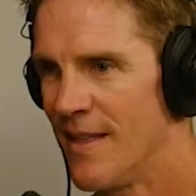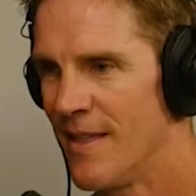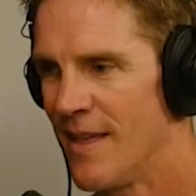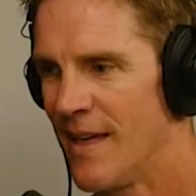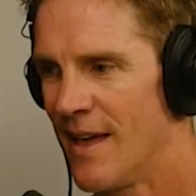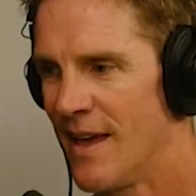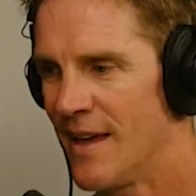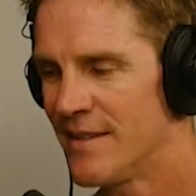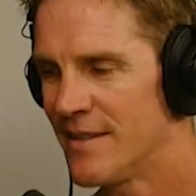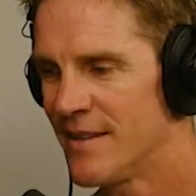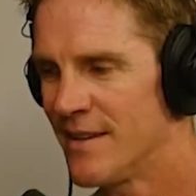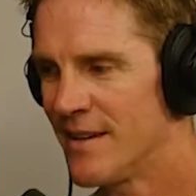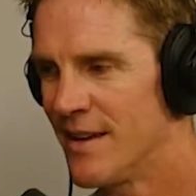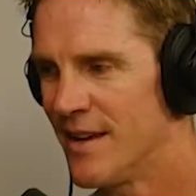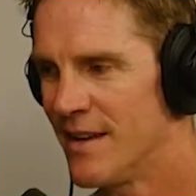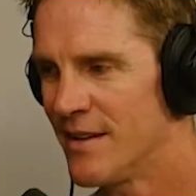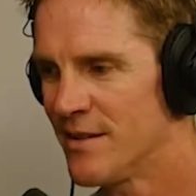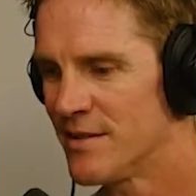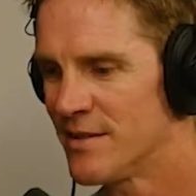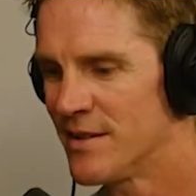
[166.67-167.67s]
Yeah, it's an
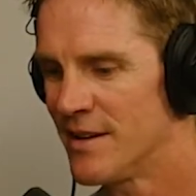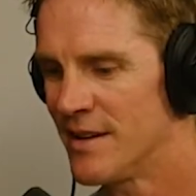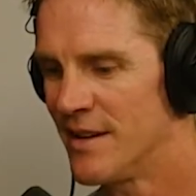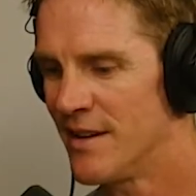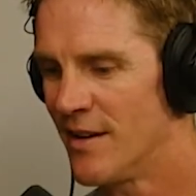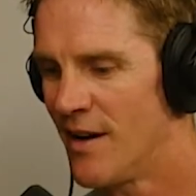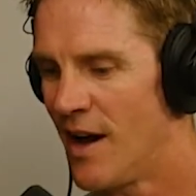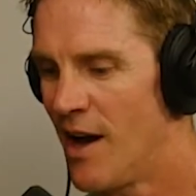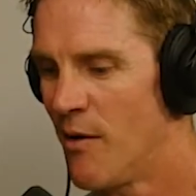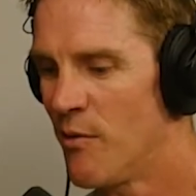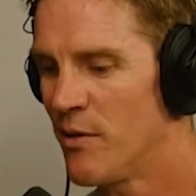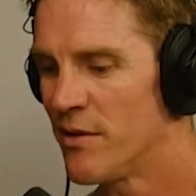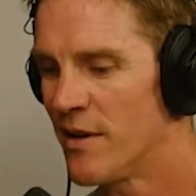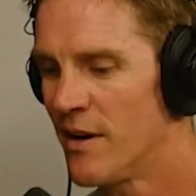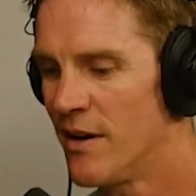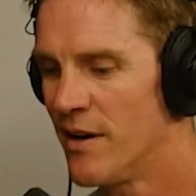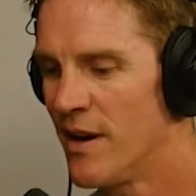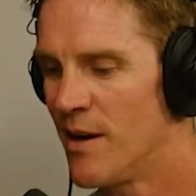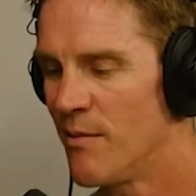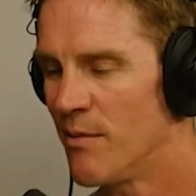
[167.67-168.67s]
interesting deal. I was
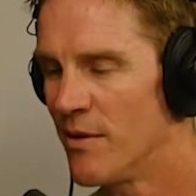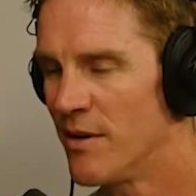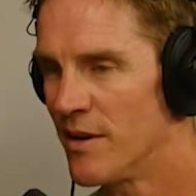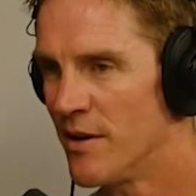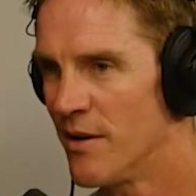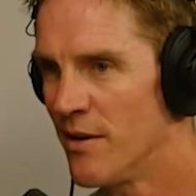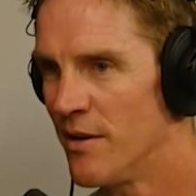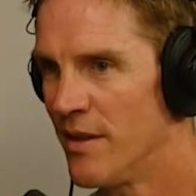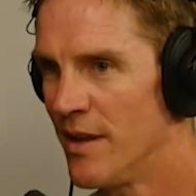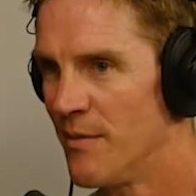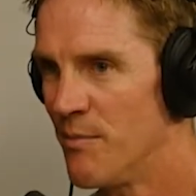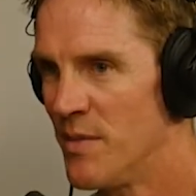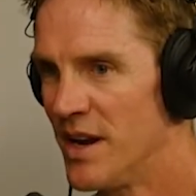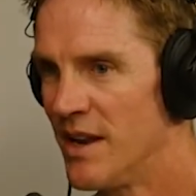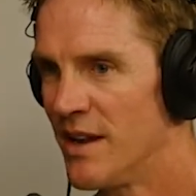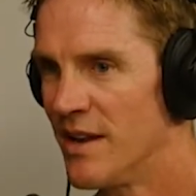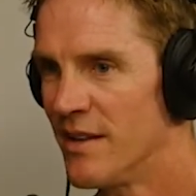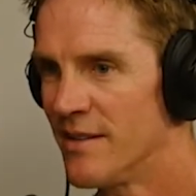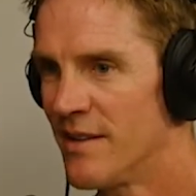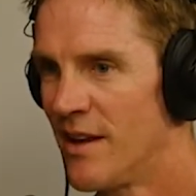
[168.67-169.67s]
unable to go to that
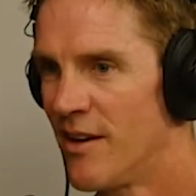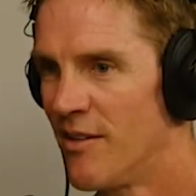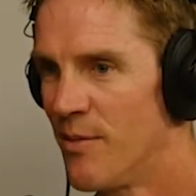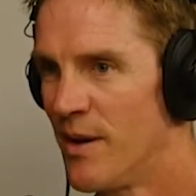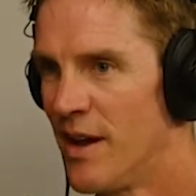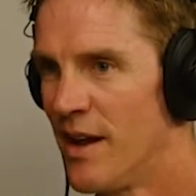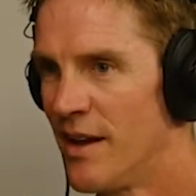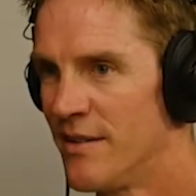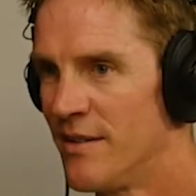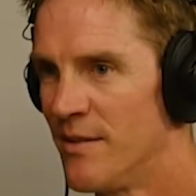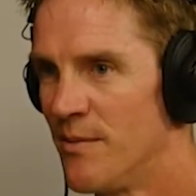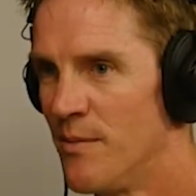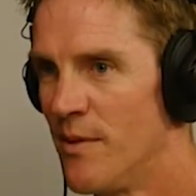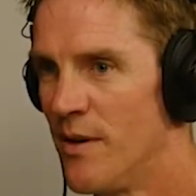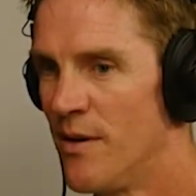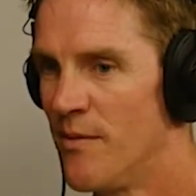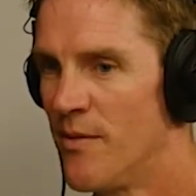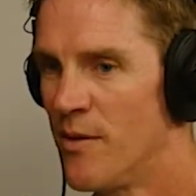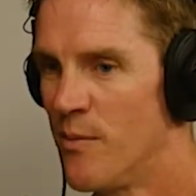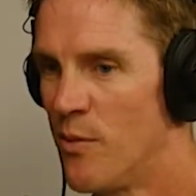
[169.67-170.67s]
meeting itself. I had some
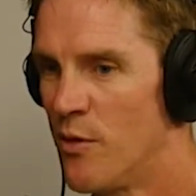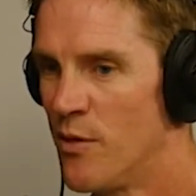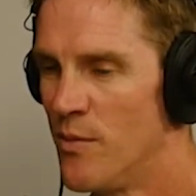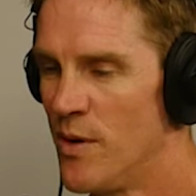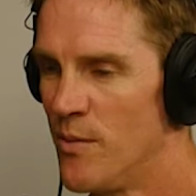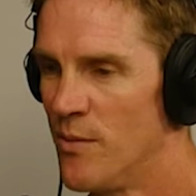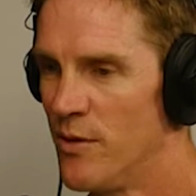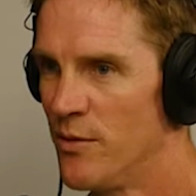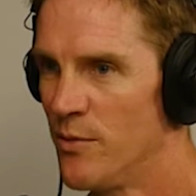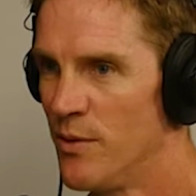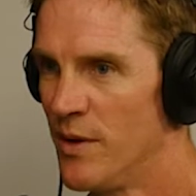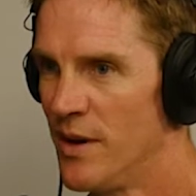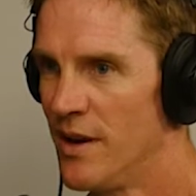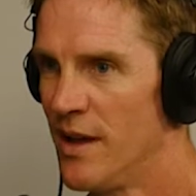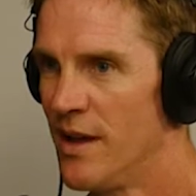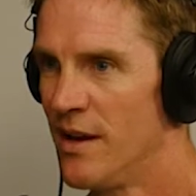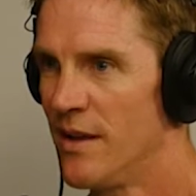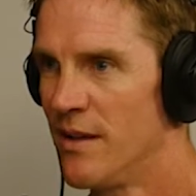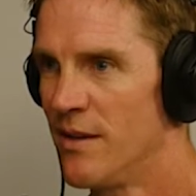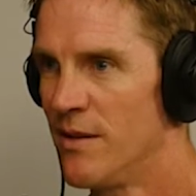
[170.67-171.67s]
of our board members went,
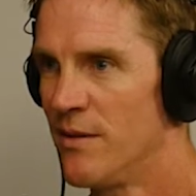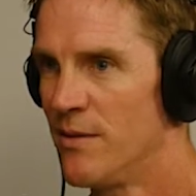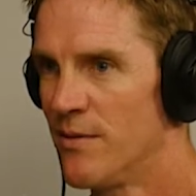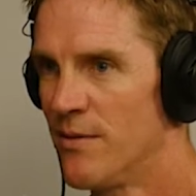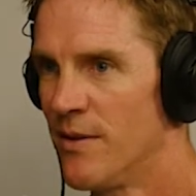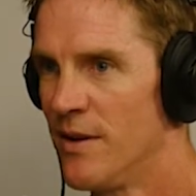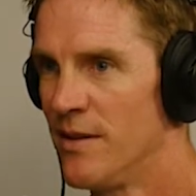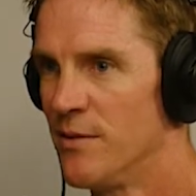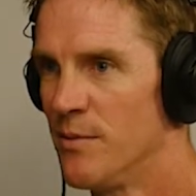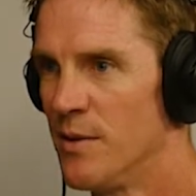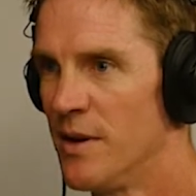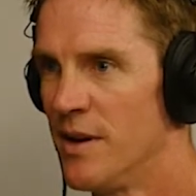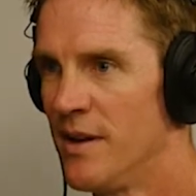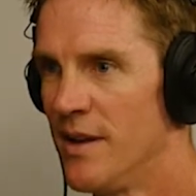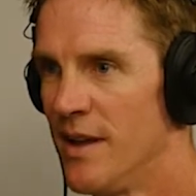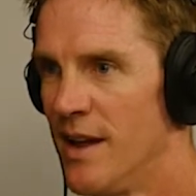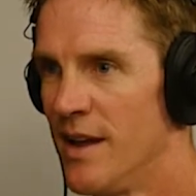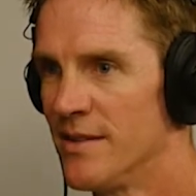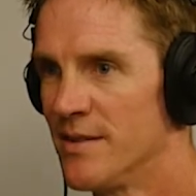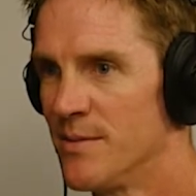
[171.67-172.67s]
had a lot of other friends went, and
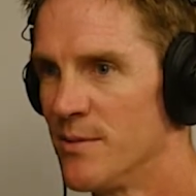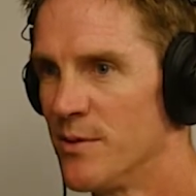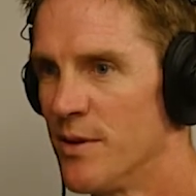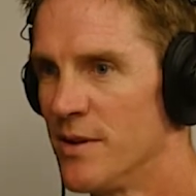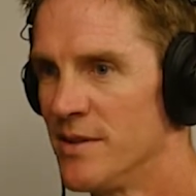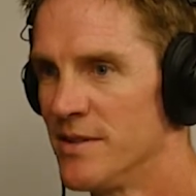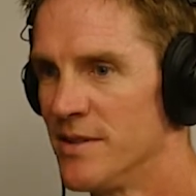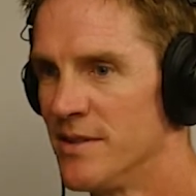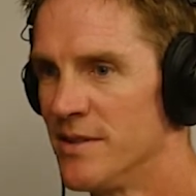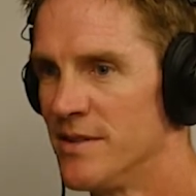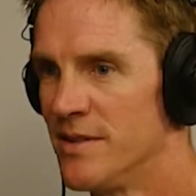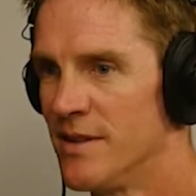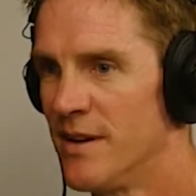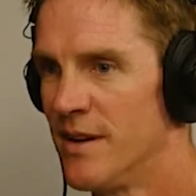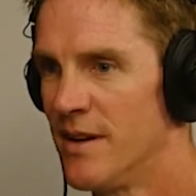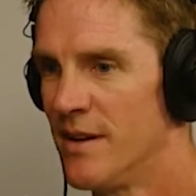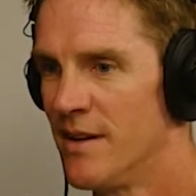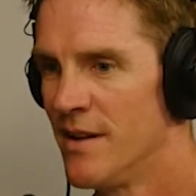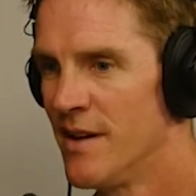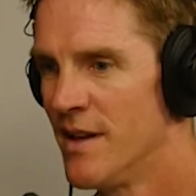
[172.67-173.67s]
they asked some questions
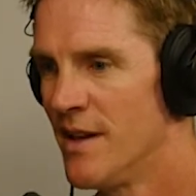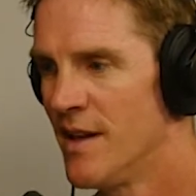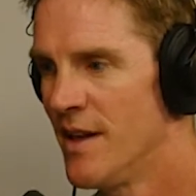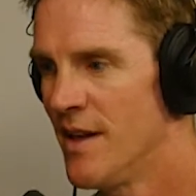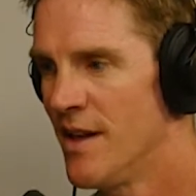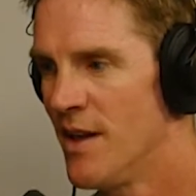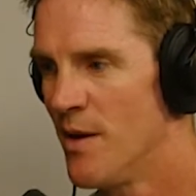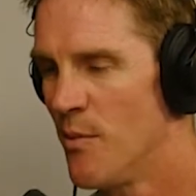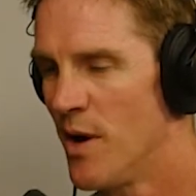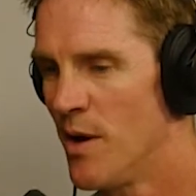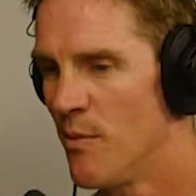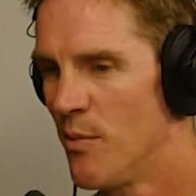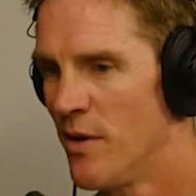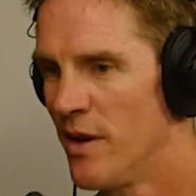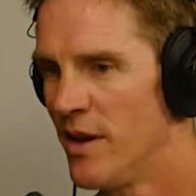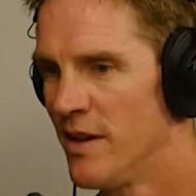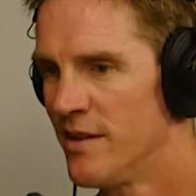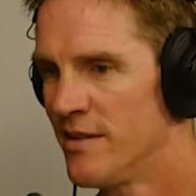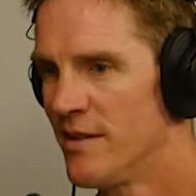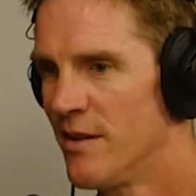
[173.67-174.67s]
in my
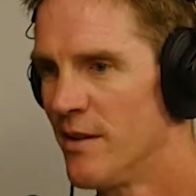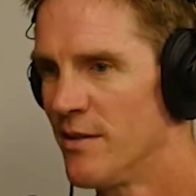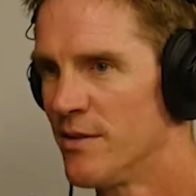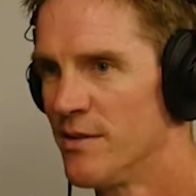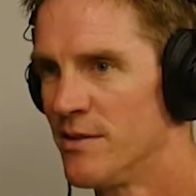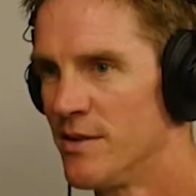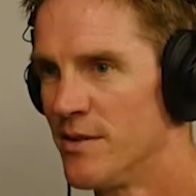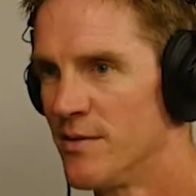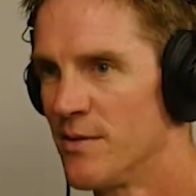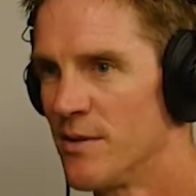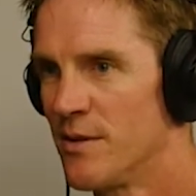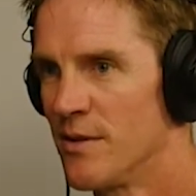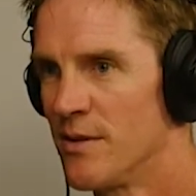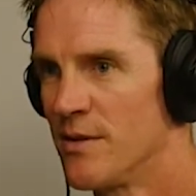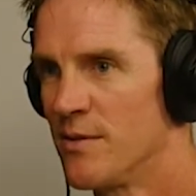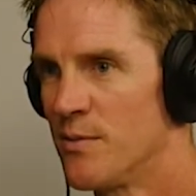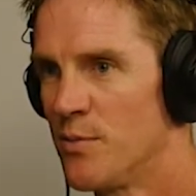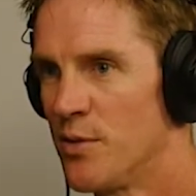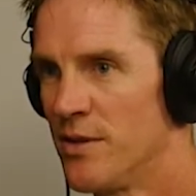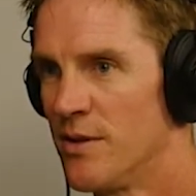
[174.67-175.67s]
place, and also just
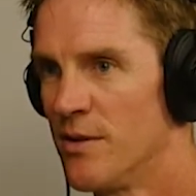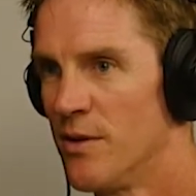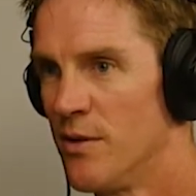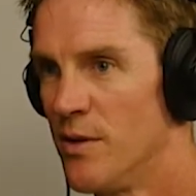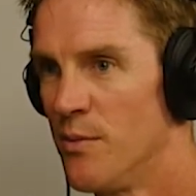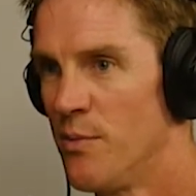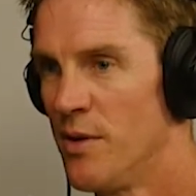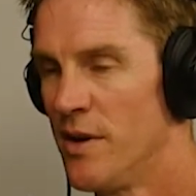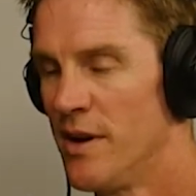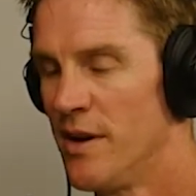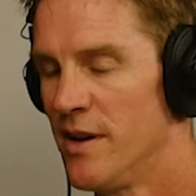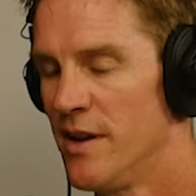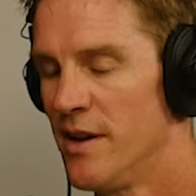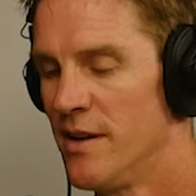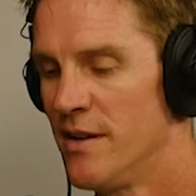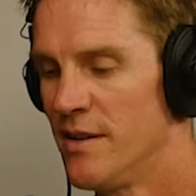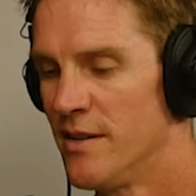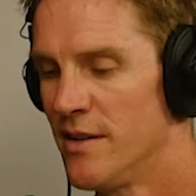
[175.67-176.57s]
put their own opinion in.